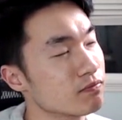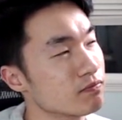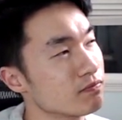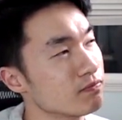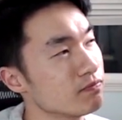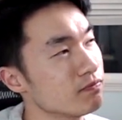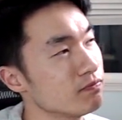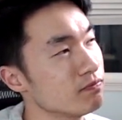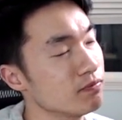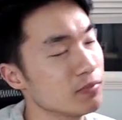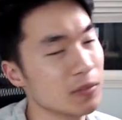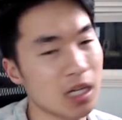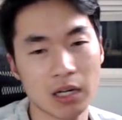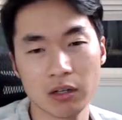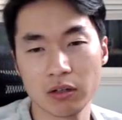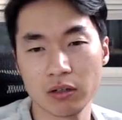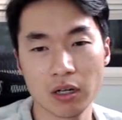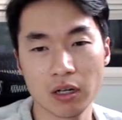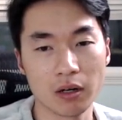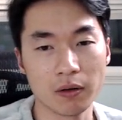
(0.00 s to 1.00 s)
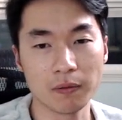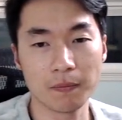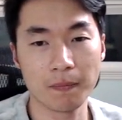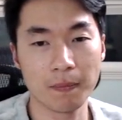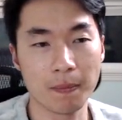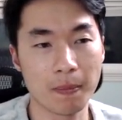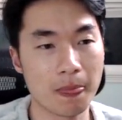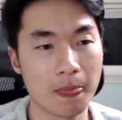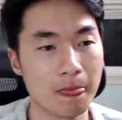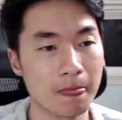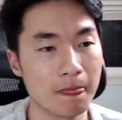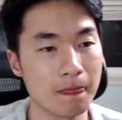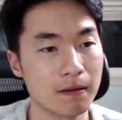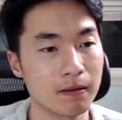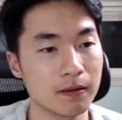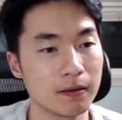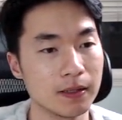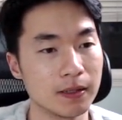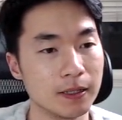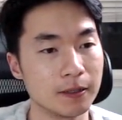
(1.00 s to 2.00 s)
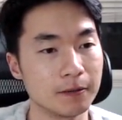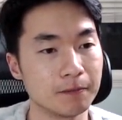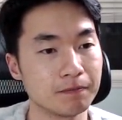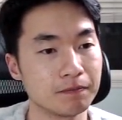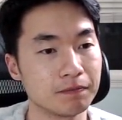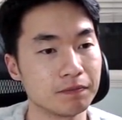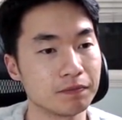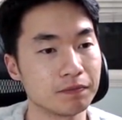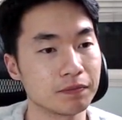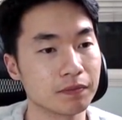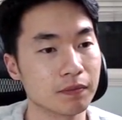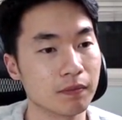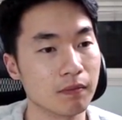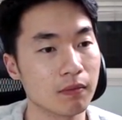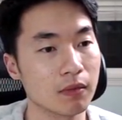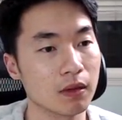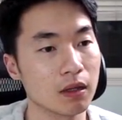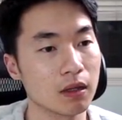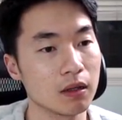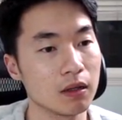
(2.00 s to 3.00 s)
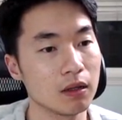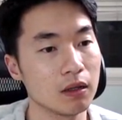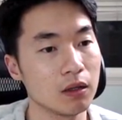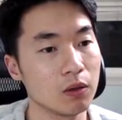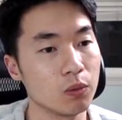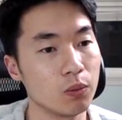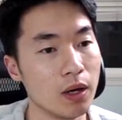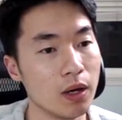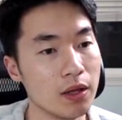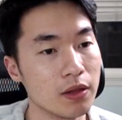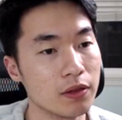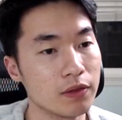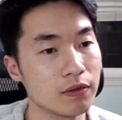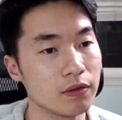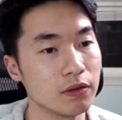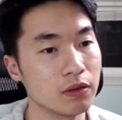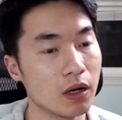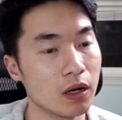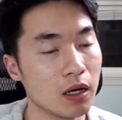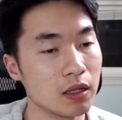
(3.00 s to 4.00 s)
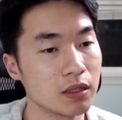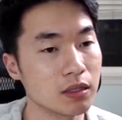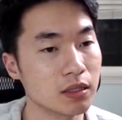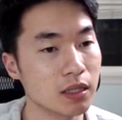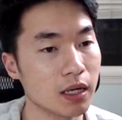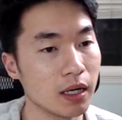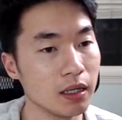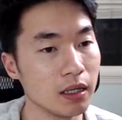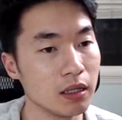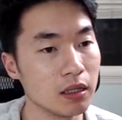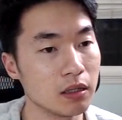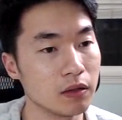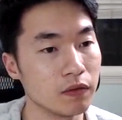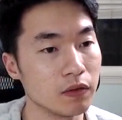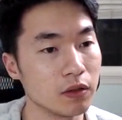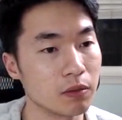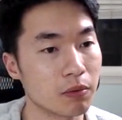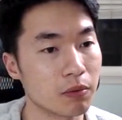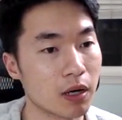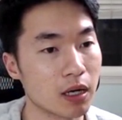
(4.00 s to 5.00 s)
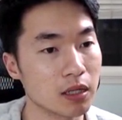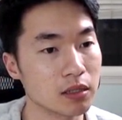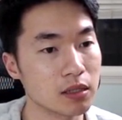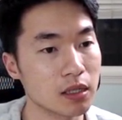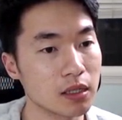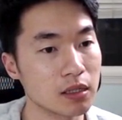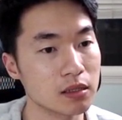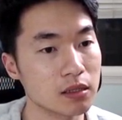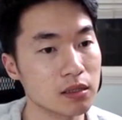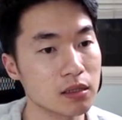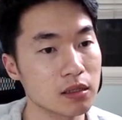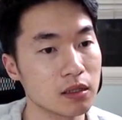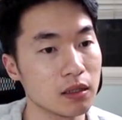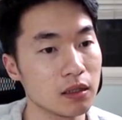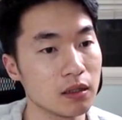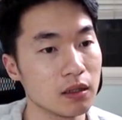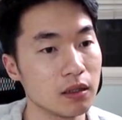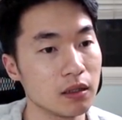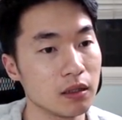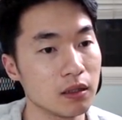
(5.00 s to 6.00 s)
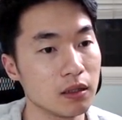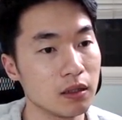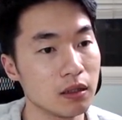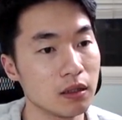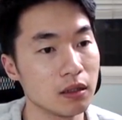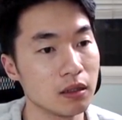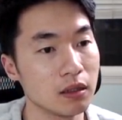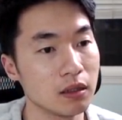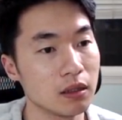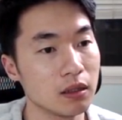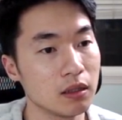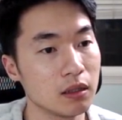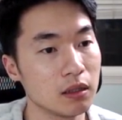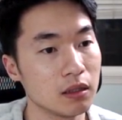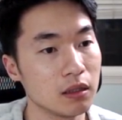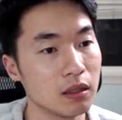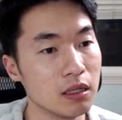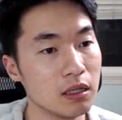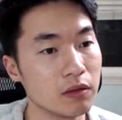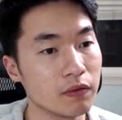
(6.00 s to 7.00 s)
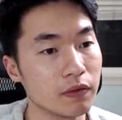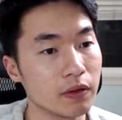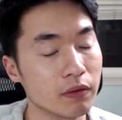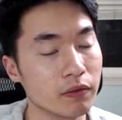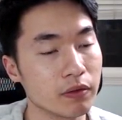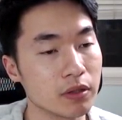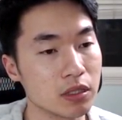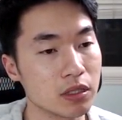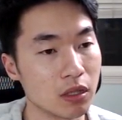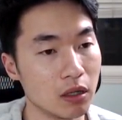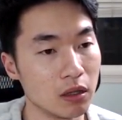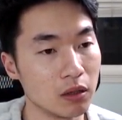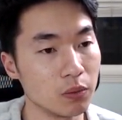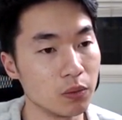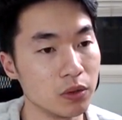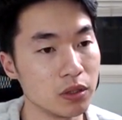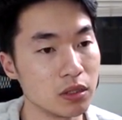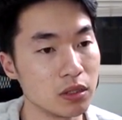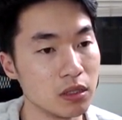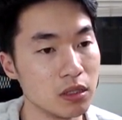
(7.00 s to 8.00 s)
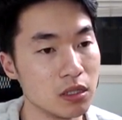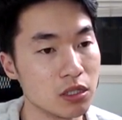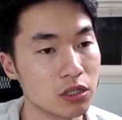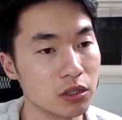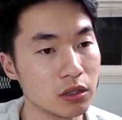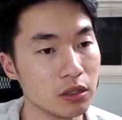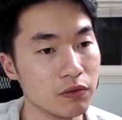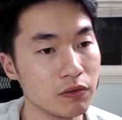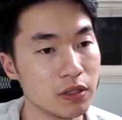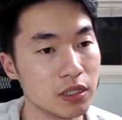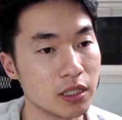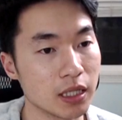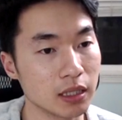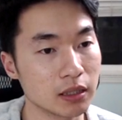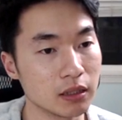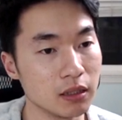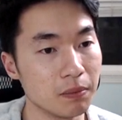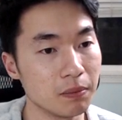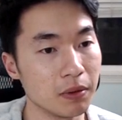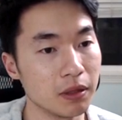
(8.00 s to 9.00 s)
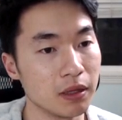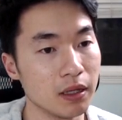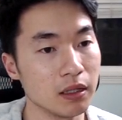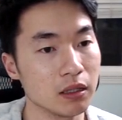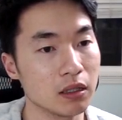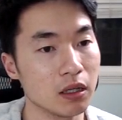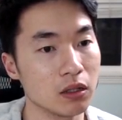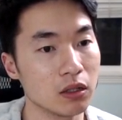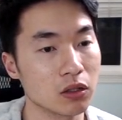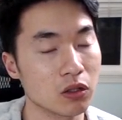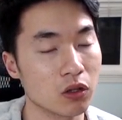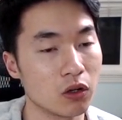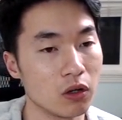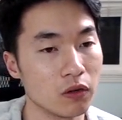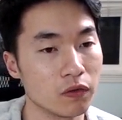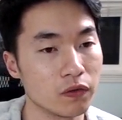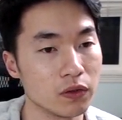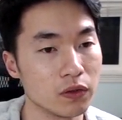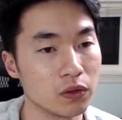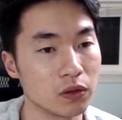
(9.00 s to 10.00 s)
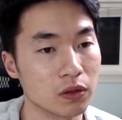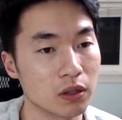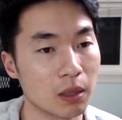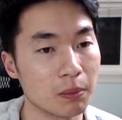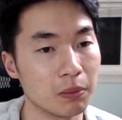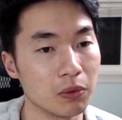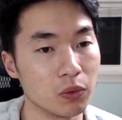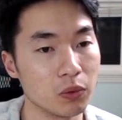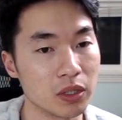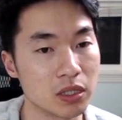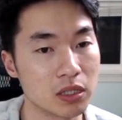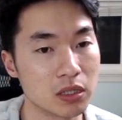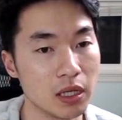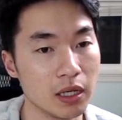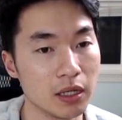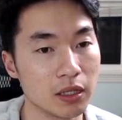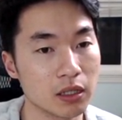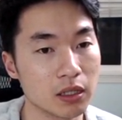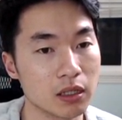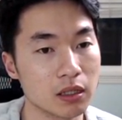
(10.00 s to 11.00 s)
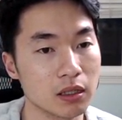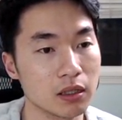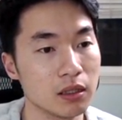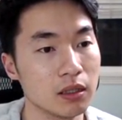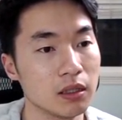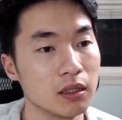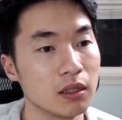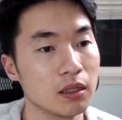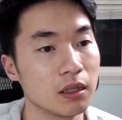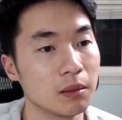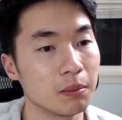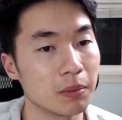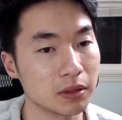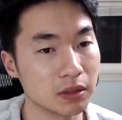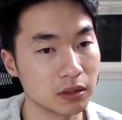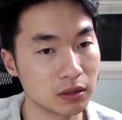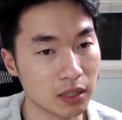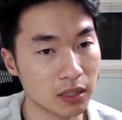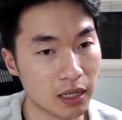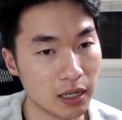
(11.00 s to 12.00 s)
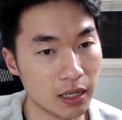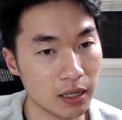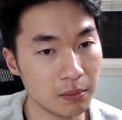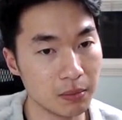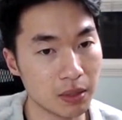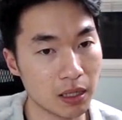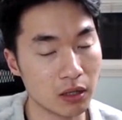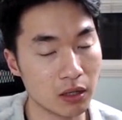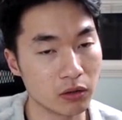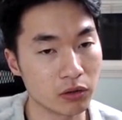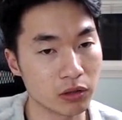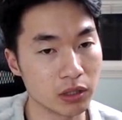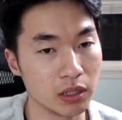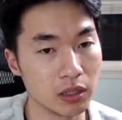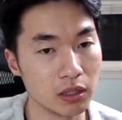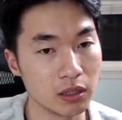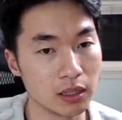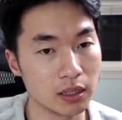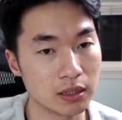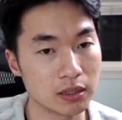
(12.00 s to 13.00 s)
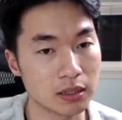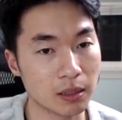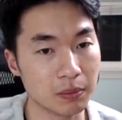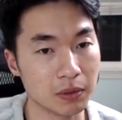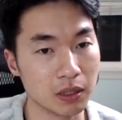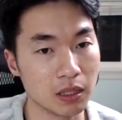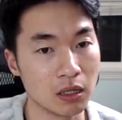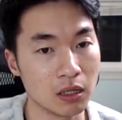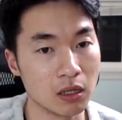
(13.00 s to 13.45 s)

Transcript: I don't know. Yeah. Went through on-site interview process. Interview result was initially rejected, but then got a call couple weeks later. By the time they had already accepted an